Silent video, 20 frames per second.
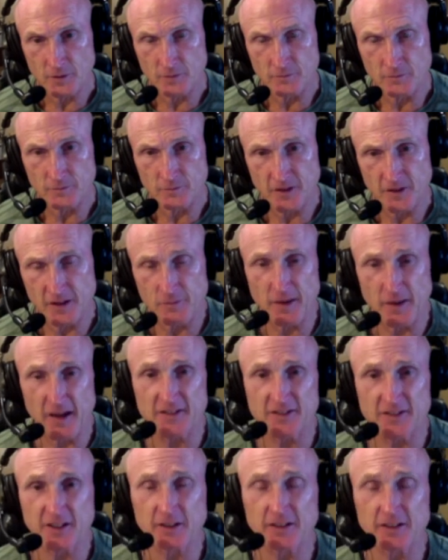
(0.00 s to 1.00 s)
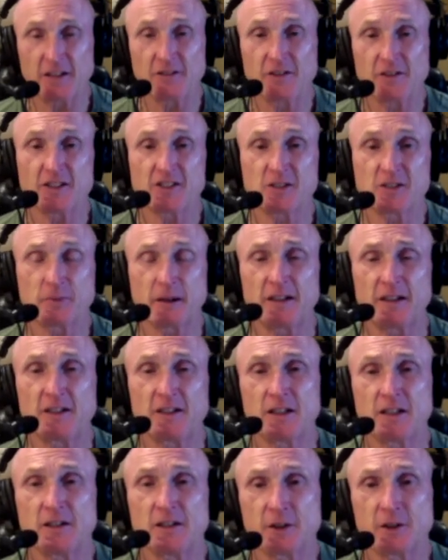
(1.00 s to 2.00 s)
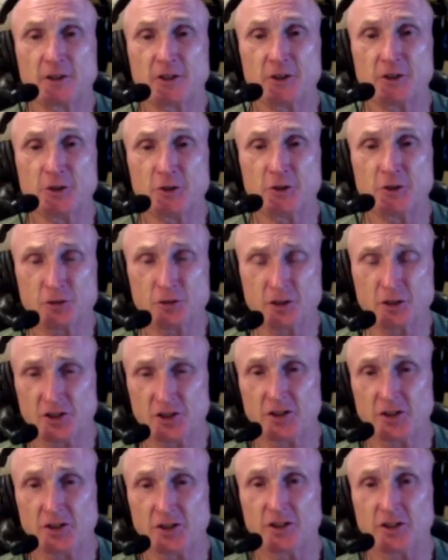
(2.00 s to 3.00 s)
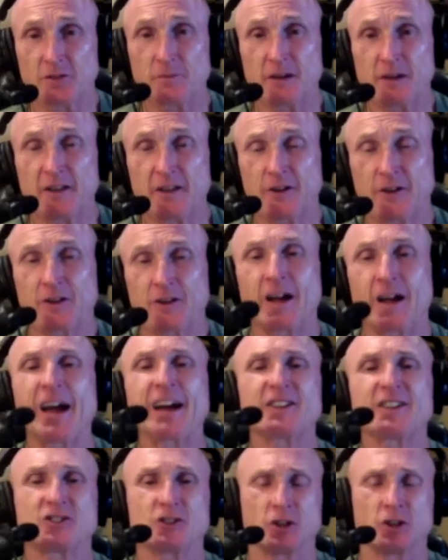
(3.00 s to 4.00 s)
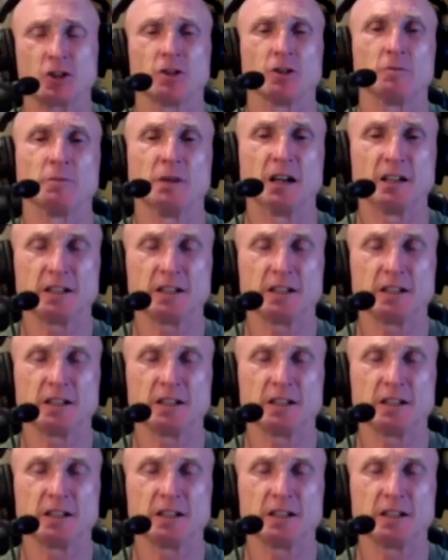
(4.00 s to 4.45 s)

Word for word: They basically have expended their nutrition to make their external body